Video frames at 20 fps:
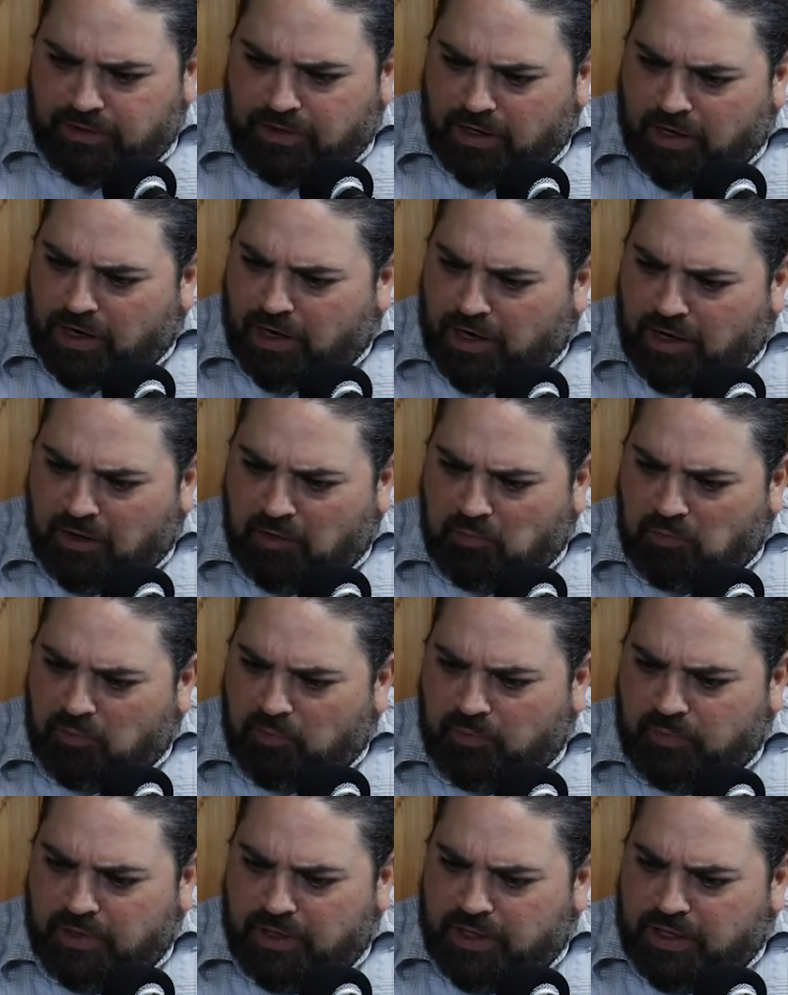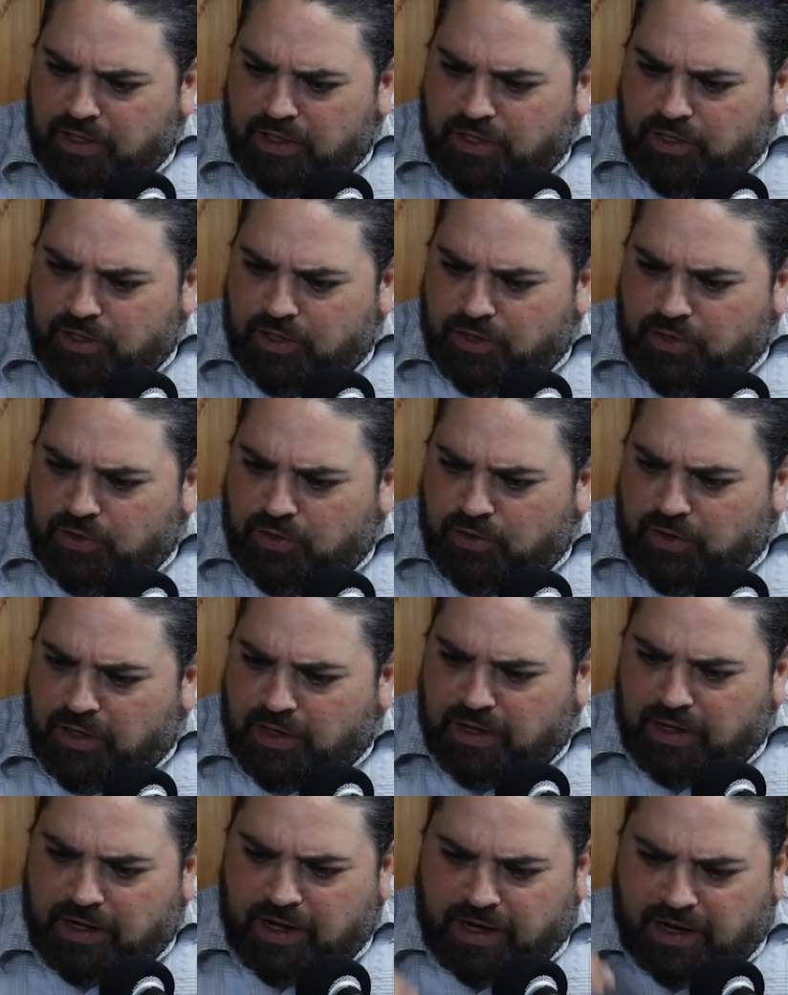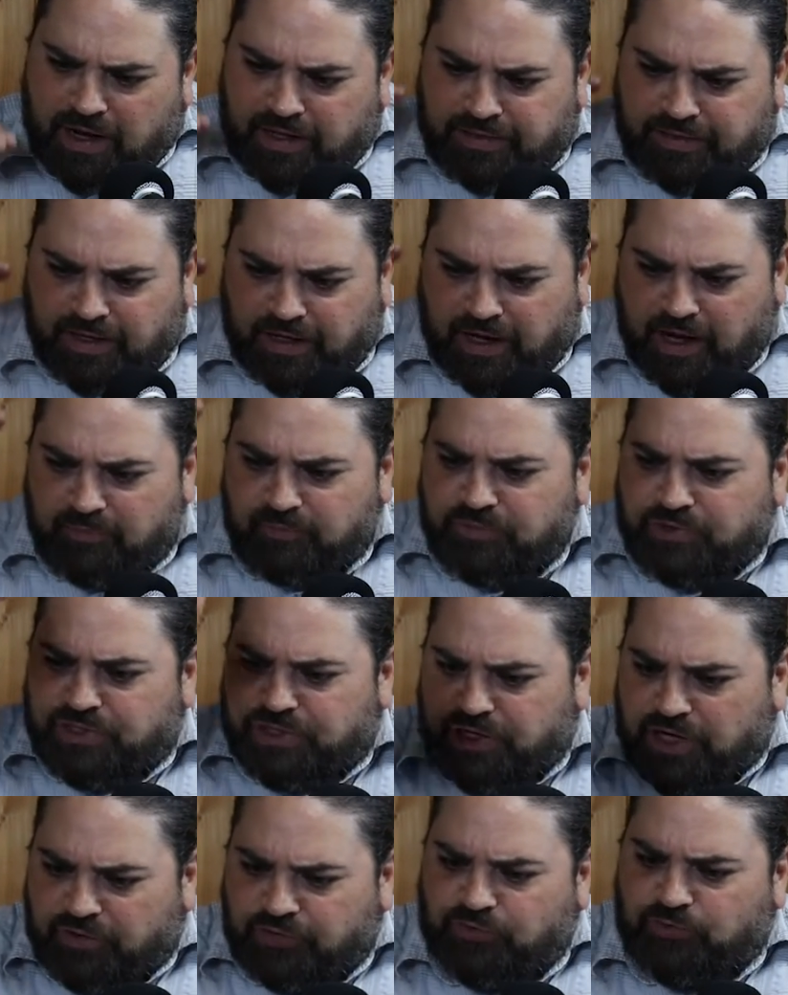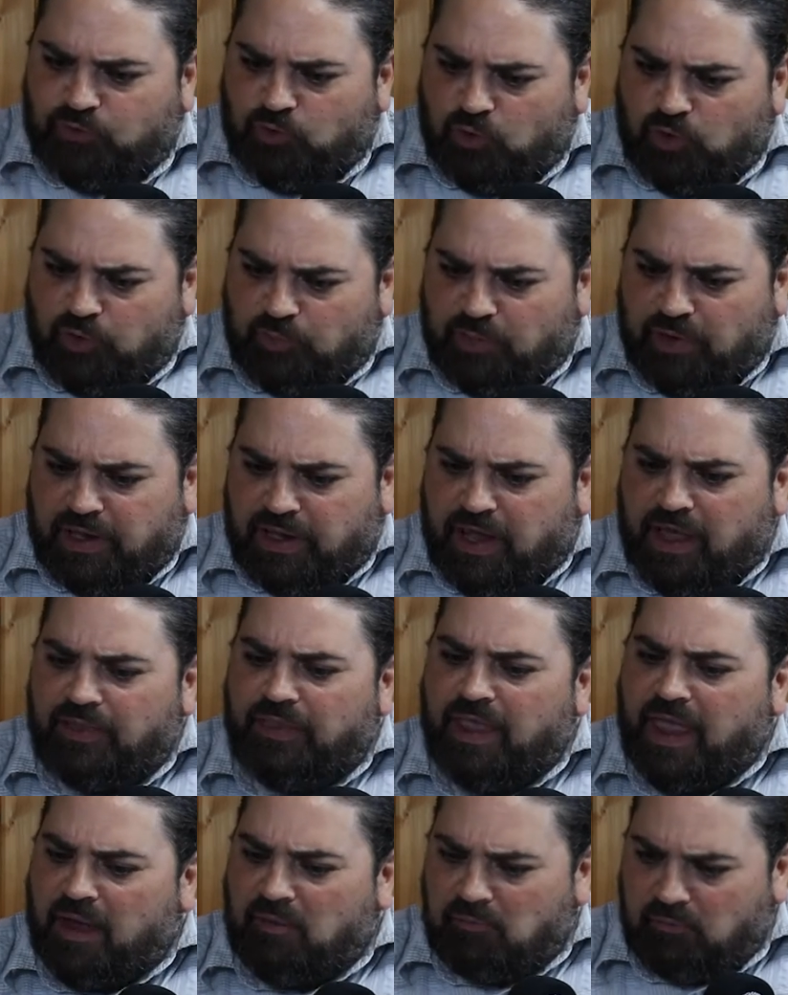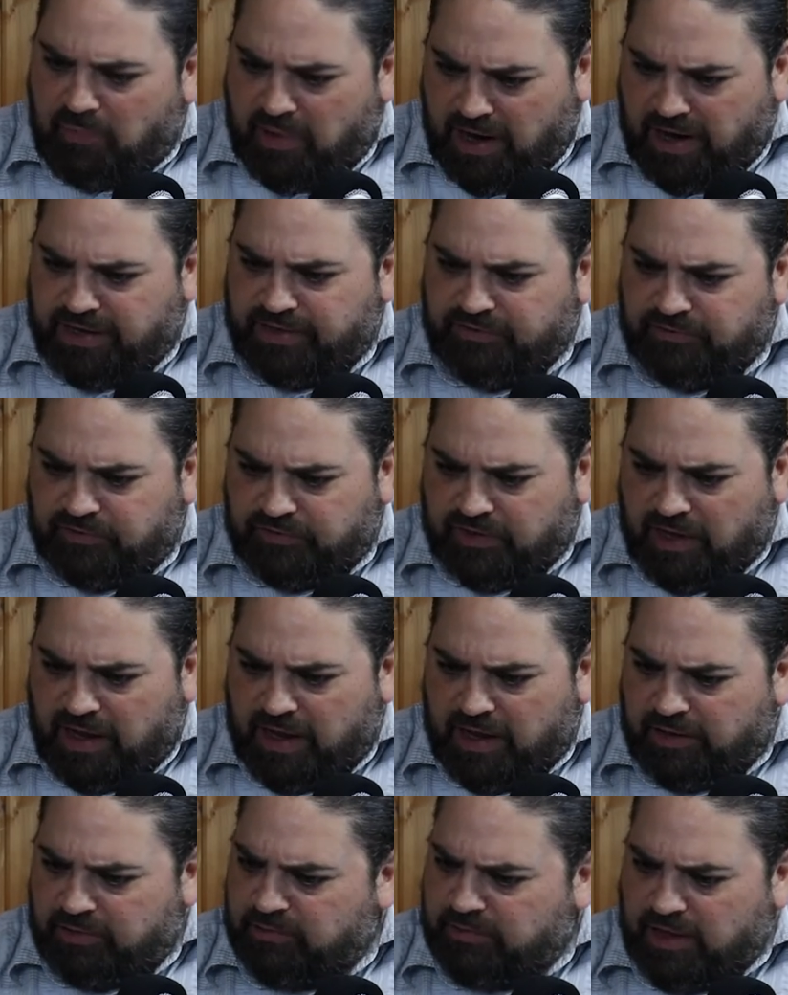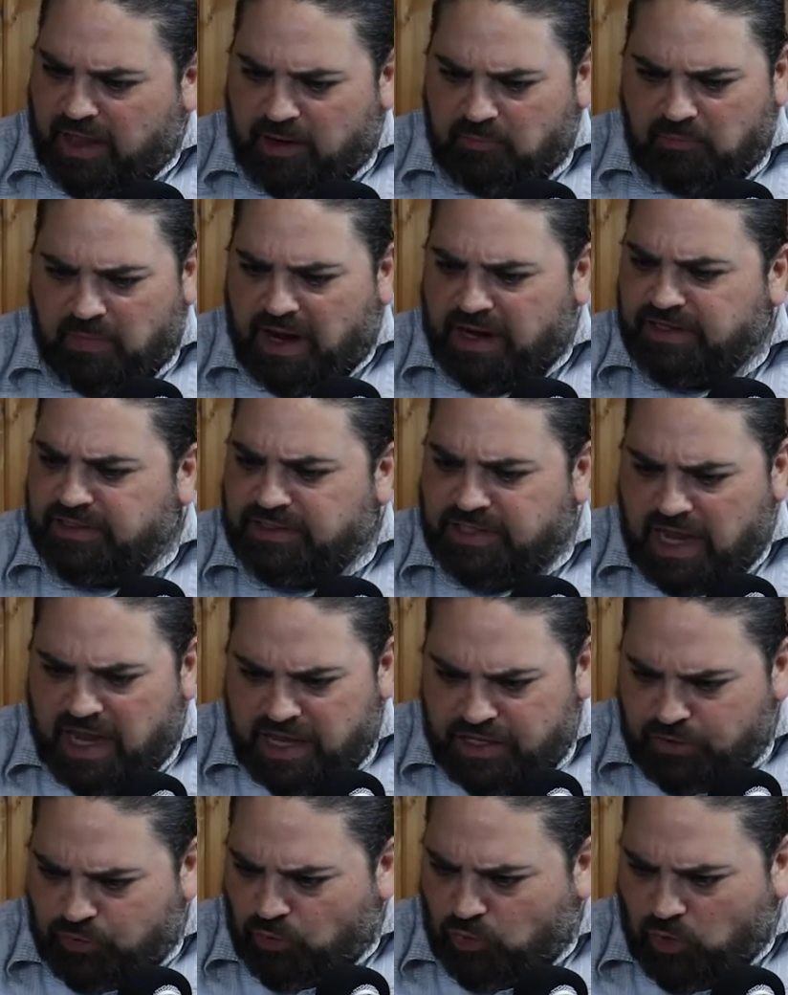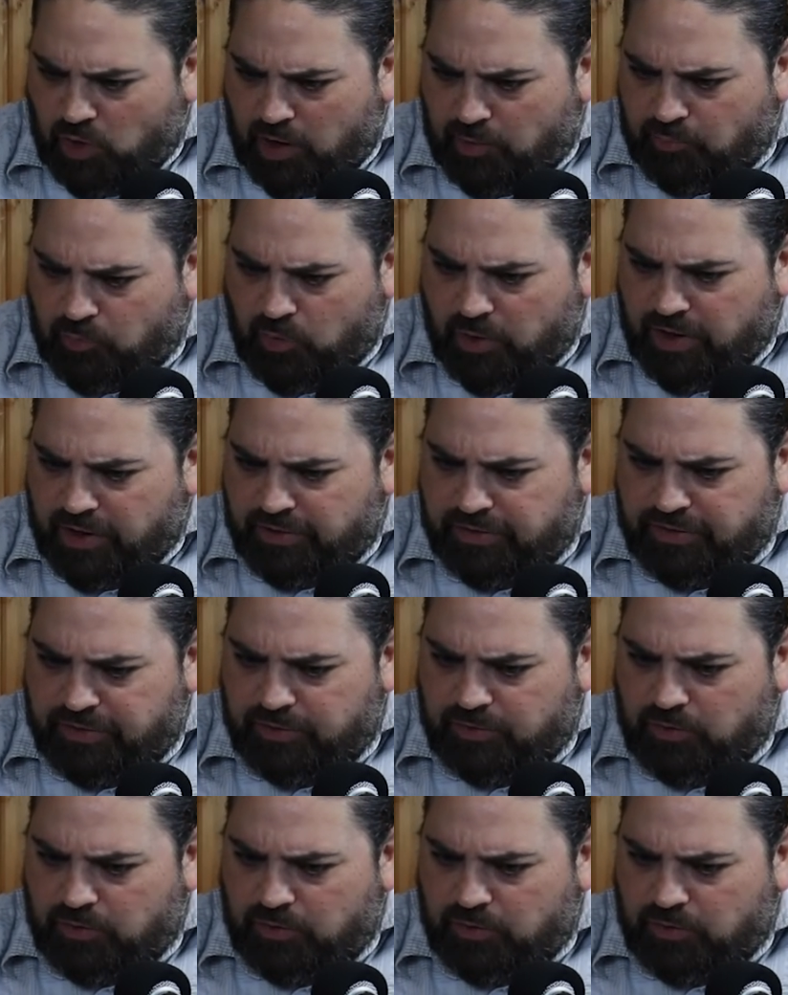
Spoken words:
And I think I'm just sort of beyond that mindset that my dad grew up with,